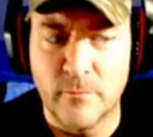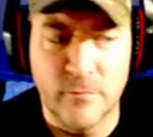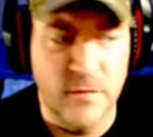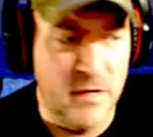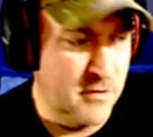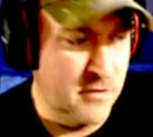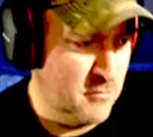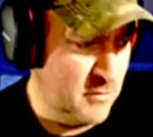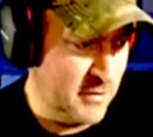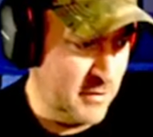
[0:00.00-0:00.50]

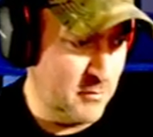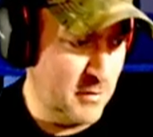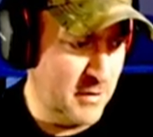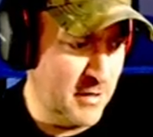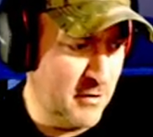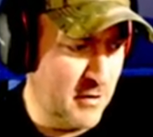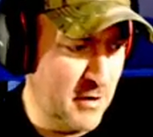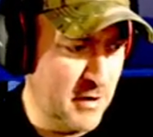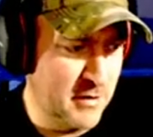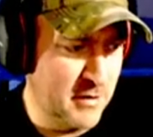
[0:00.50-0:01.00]
Like right
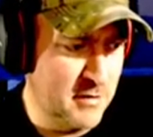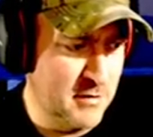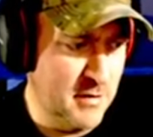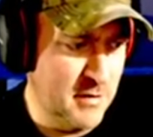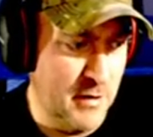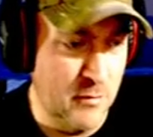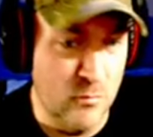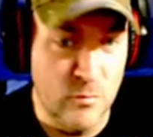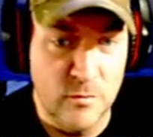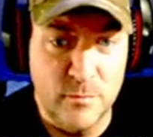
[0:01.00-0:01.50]
now,
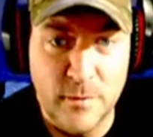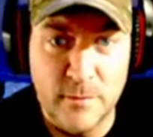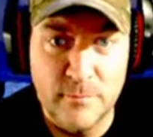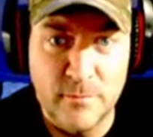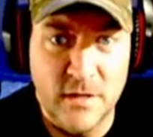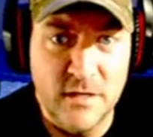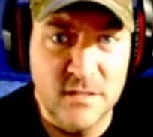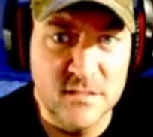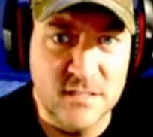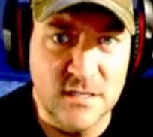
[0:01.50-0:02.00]
I would be
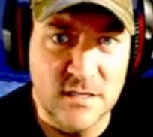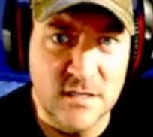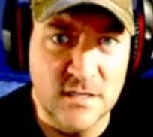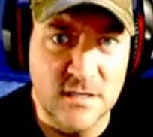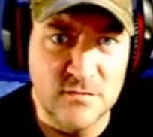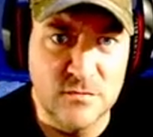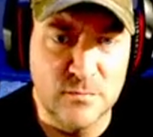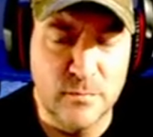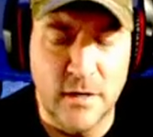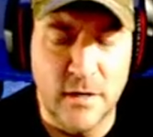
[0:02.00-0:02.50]
playing Sea of
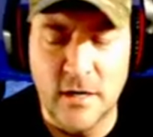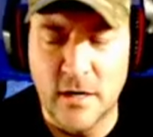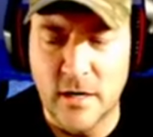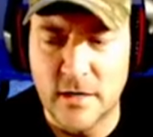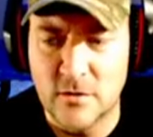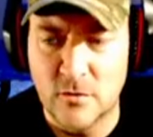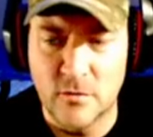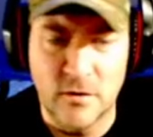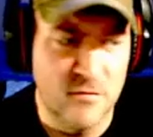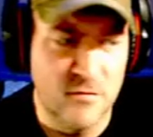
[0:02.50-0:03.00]
Thieves, but I
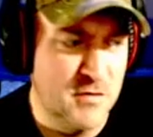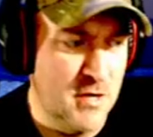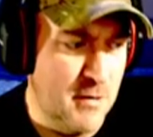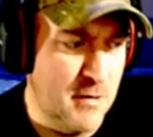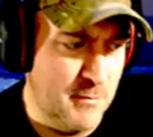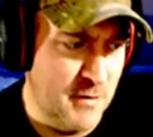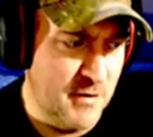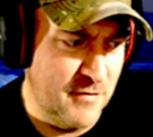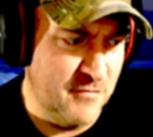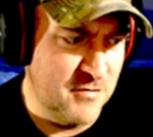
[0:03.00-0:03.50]
don't have
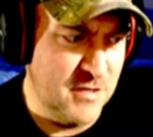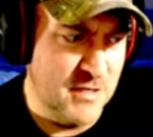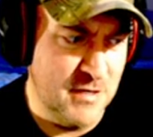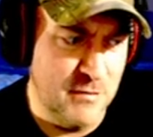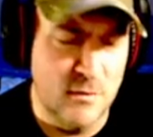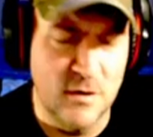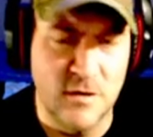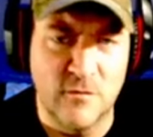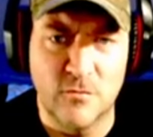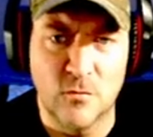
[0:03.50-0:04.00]
time. I have to get
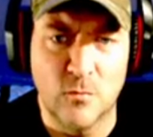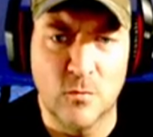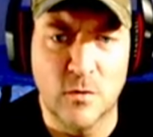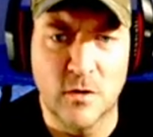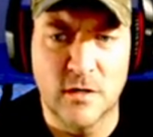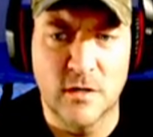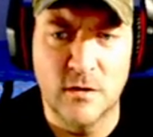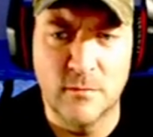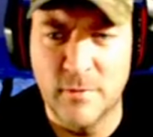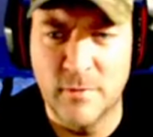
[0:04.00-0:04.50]
ready for
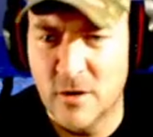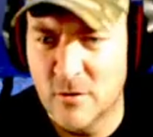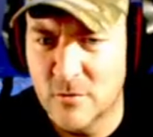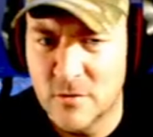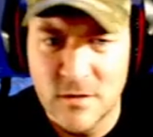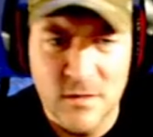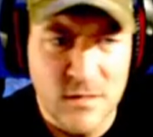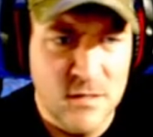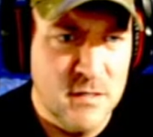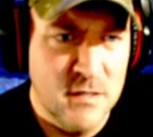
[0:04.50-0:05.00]
work in about
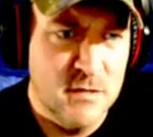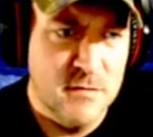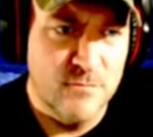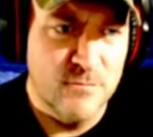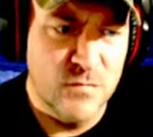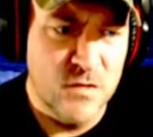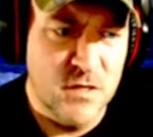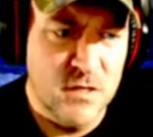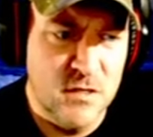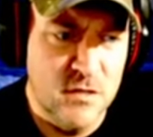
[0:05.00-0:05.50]

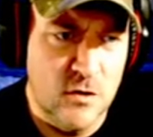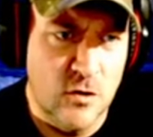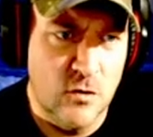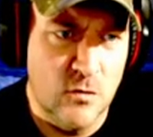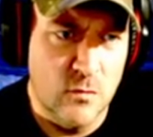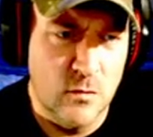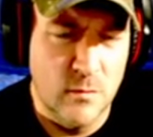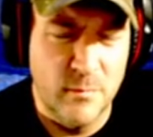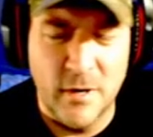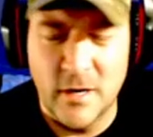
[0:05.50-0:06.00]

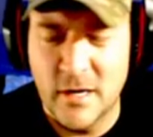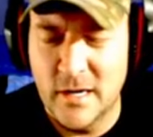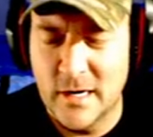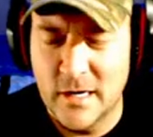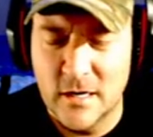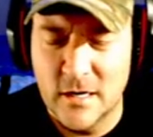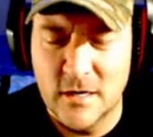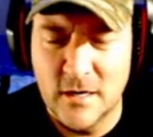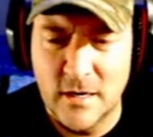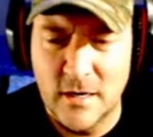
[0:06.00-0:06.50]

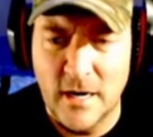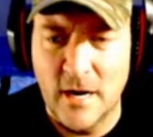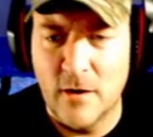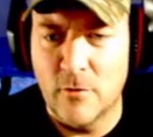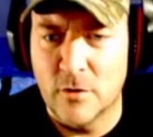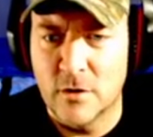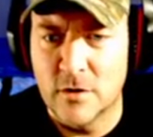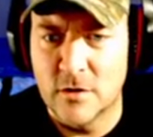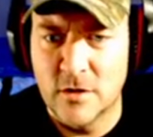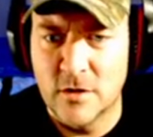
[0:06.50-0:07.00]
an
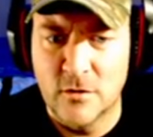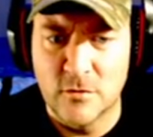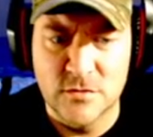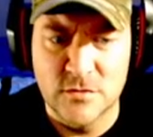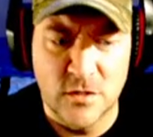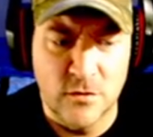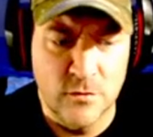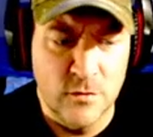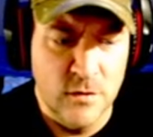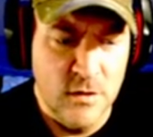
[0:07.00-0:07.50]
hour,
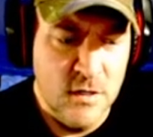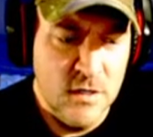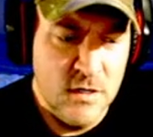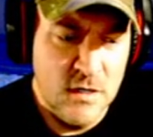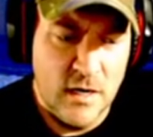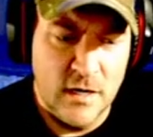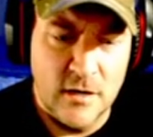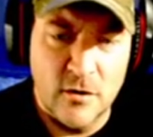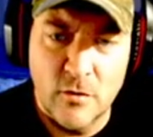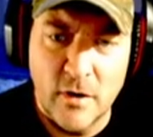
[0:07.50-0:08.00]
so
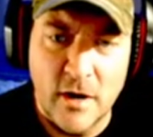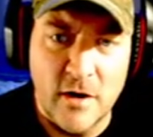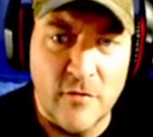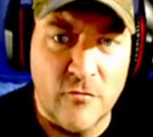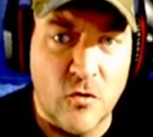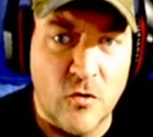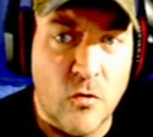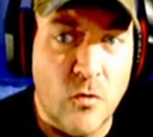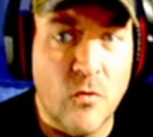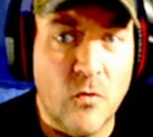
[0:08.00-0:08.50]
I don't have a
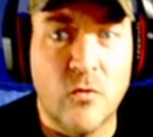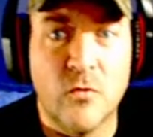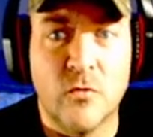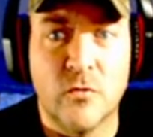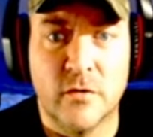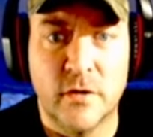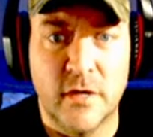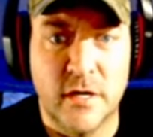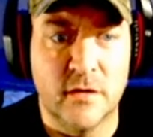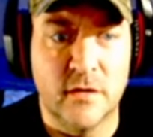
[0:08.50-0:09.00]

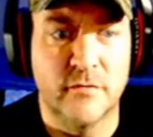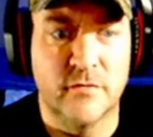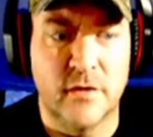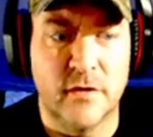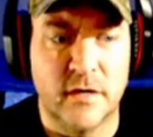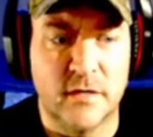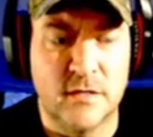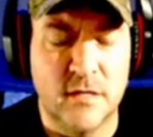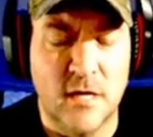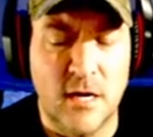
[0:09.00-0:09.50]
whole hell of a lot
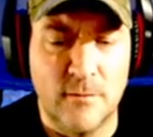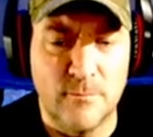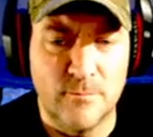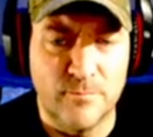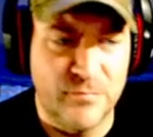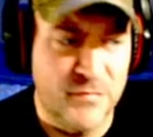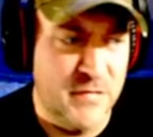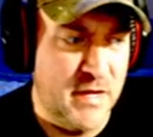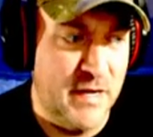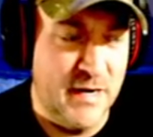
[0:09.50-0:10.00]
of time.
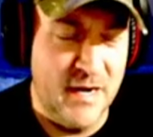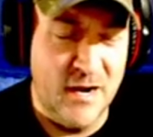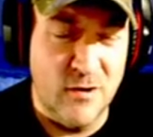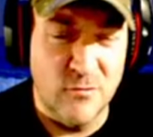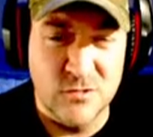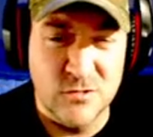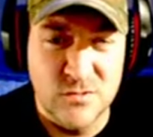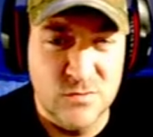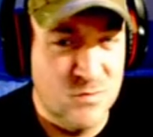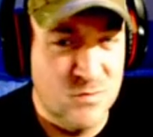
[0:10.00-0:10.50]
An
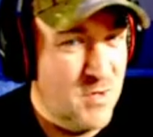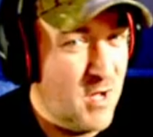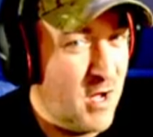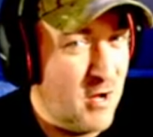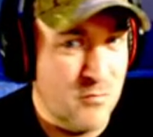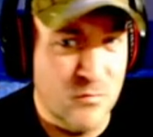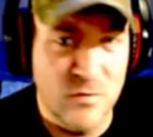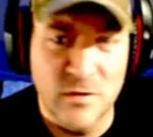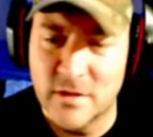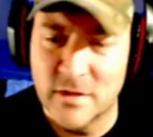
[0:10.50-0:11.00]
hour's
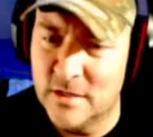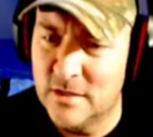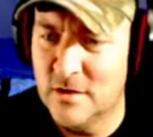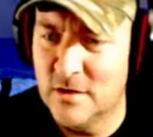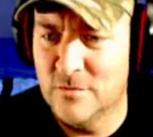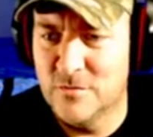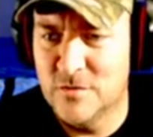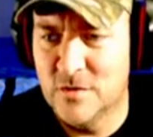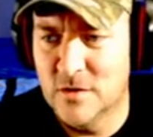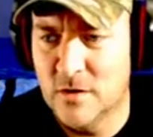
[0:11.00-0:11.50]
not really
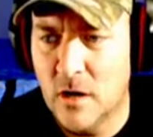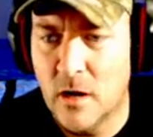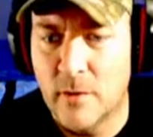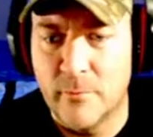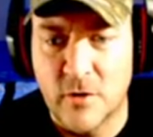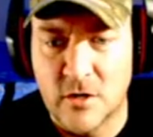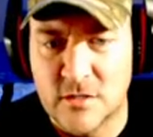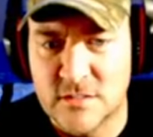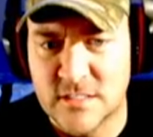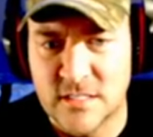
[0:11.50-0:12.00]
enough to hop
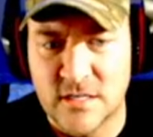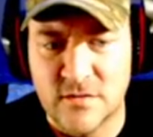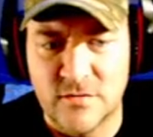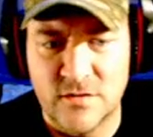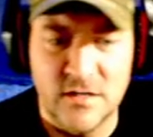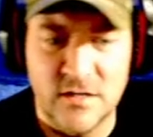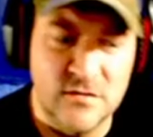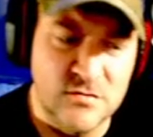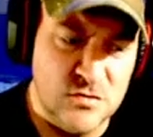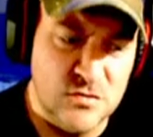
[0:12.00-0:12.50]
on Sea of
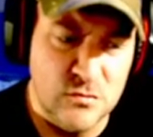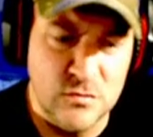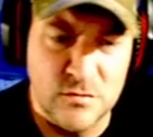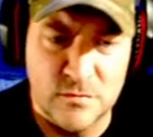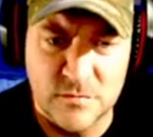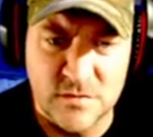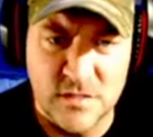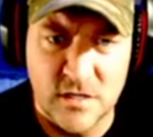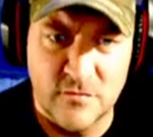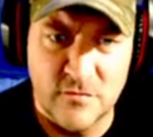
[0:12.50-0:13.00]
Thieves, do some
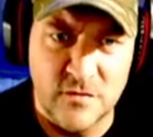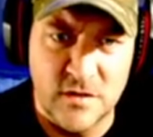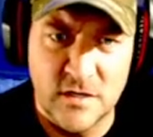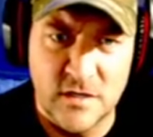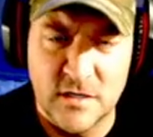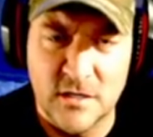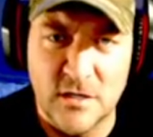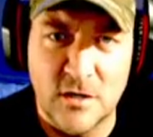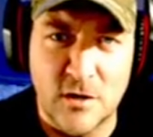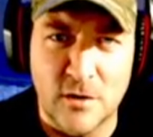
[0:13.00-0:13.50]
stuff, and then,
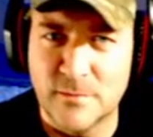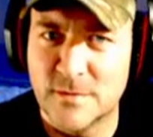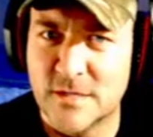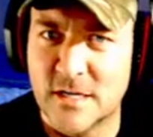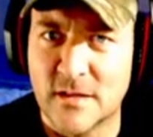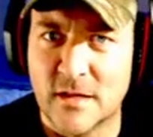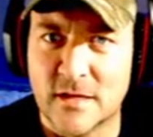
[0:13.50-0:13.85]
you know what I'm saying?